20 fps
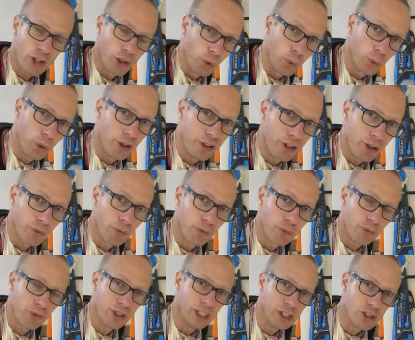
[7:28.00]
and all the different
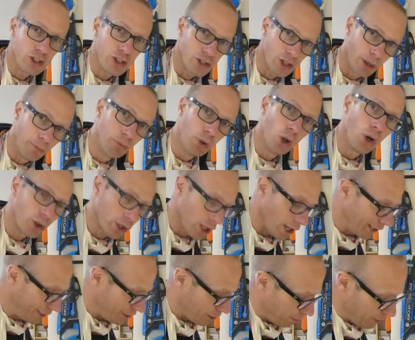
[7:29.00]
features. I'm not
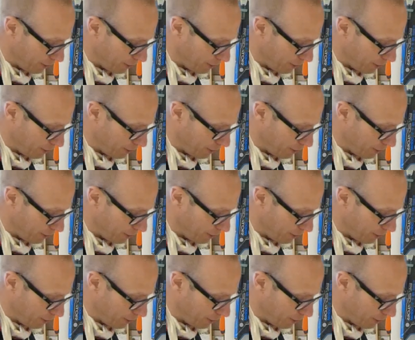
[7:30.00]
going to